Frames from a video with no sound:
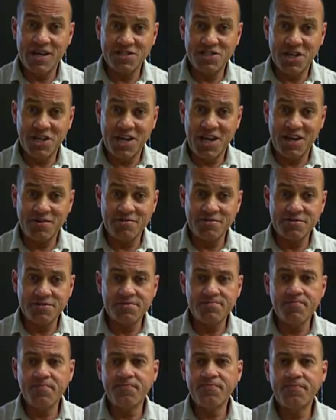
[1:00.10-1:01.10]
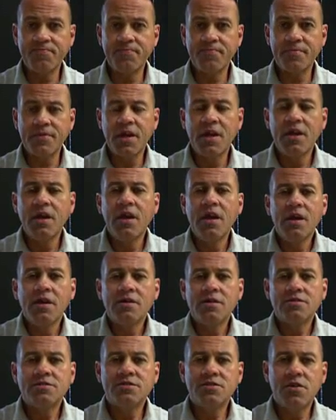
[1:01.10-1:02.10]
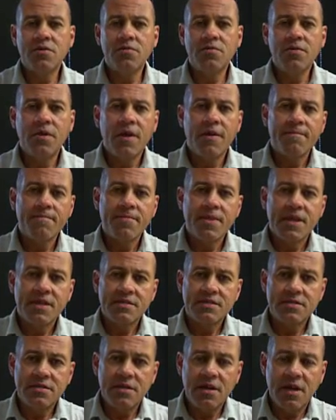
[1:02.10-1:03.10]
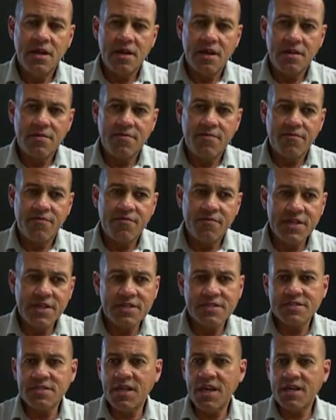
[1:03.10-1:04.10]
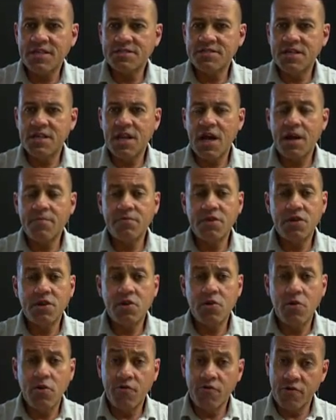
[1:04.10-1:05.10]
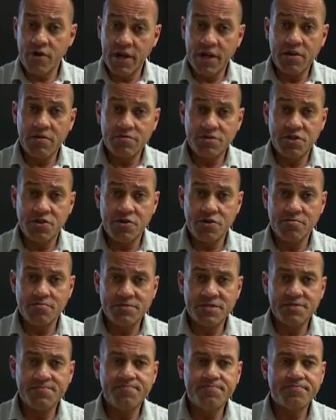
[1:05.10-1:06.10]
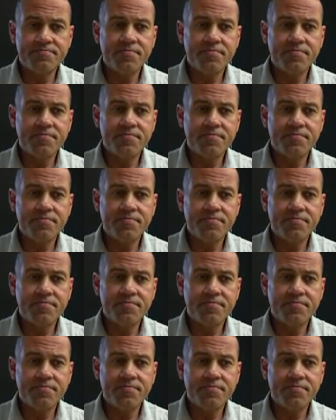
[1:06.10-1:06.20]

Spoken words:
educators. So for this lesson, I'm going to go over Incoterms.